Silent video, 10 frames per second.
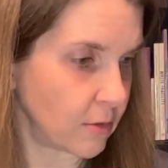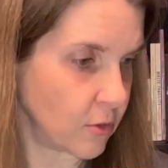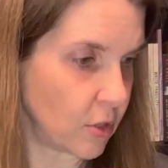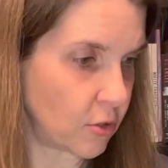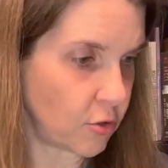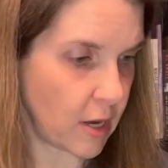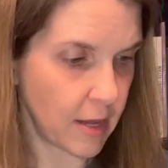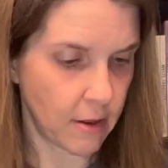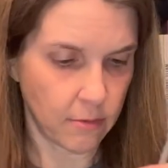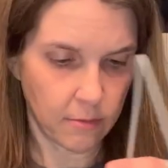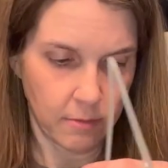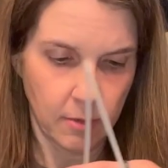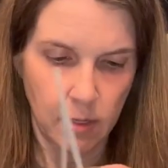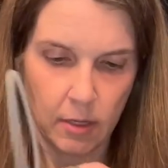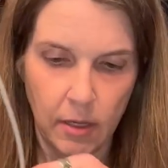so let's try it out.
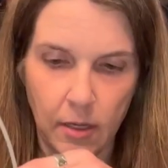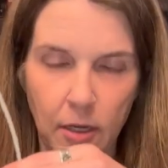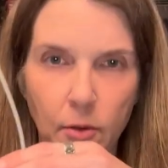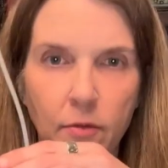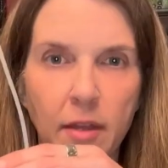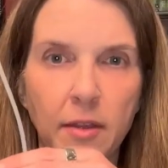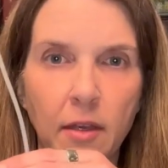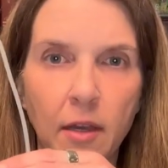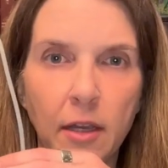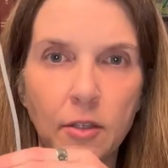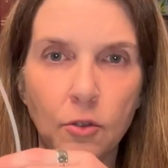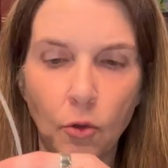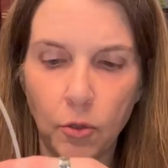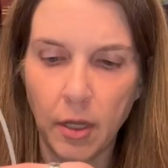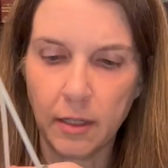Here we've got the ice
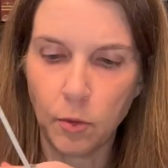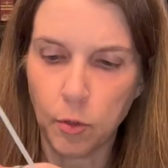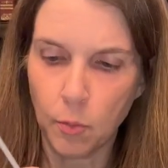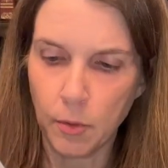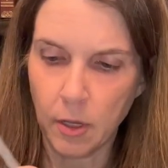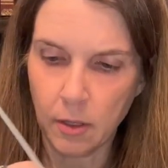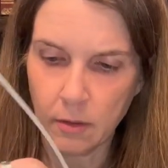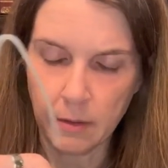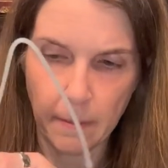cold isopropanol.